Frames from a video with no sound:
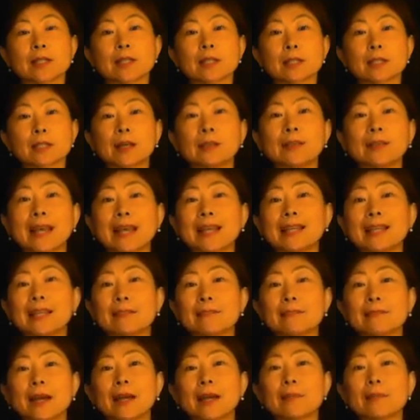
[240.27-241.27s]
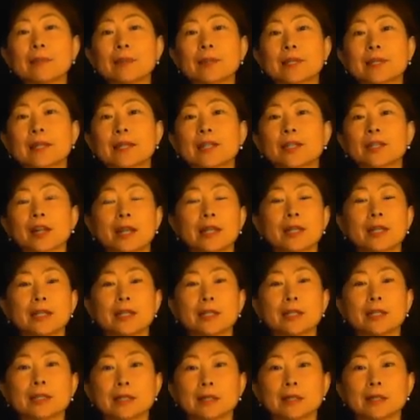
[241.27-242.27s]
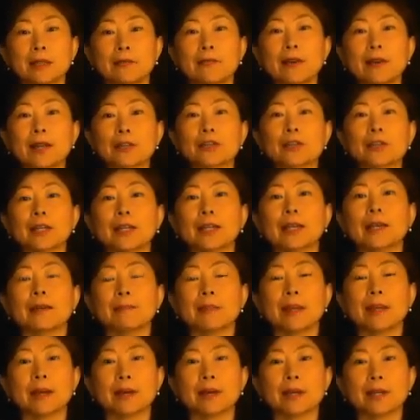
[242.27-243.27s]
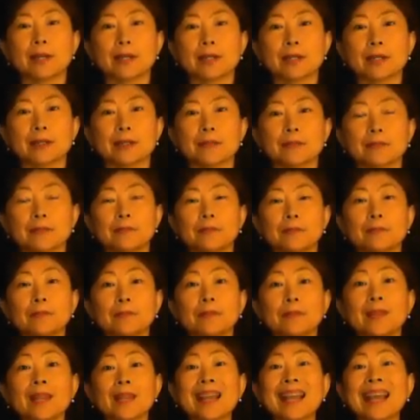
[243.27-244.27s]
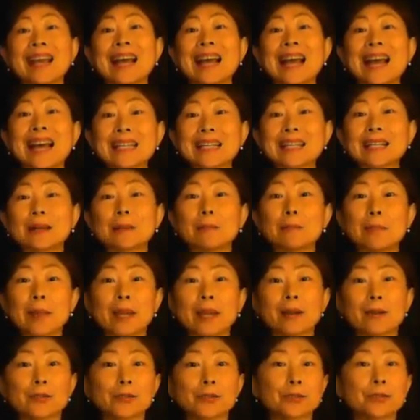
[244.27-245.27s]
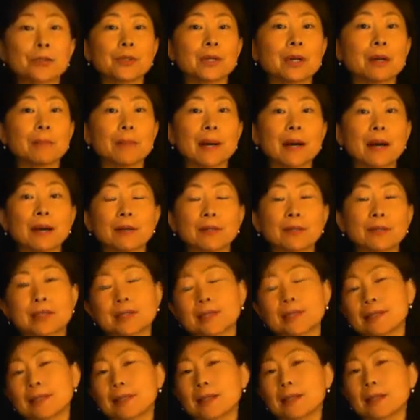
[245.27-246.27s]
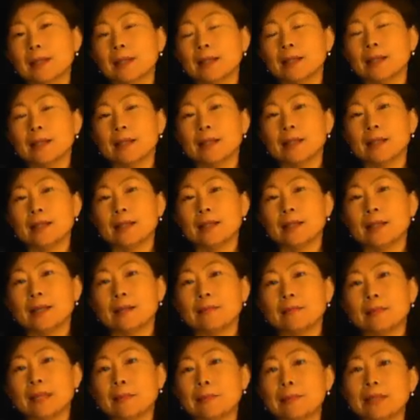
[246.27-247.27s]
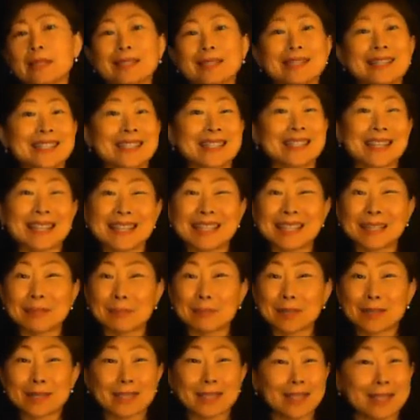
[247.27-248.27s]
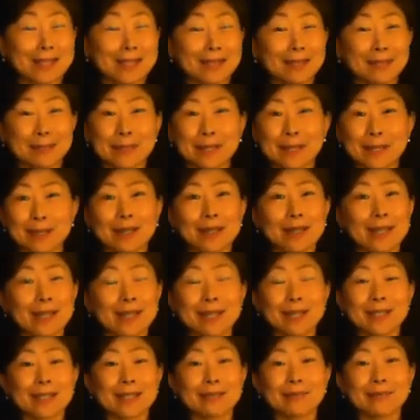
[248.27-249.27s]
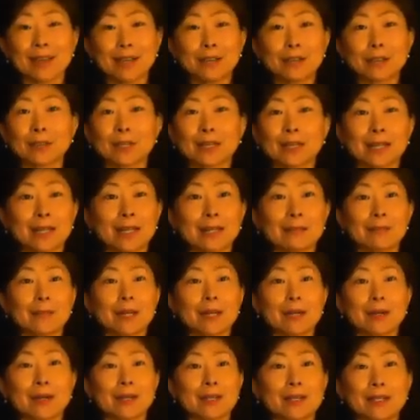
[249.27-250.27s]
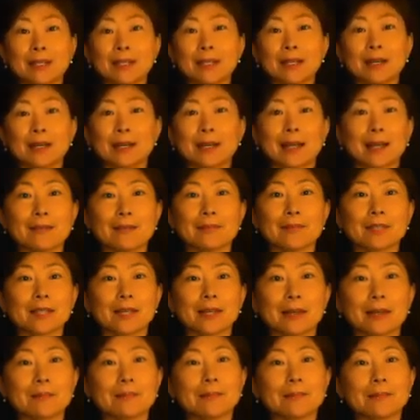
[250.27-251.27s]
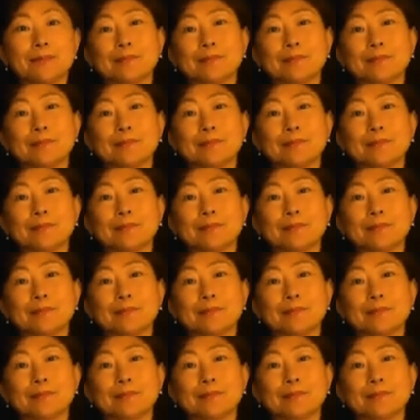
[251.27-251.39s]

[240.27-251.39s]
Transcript: it's about 95% Chinese eventually get married, as compared to about maybe 60% Americans eventually get married in their lifetime,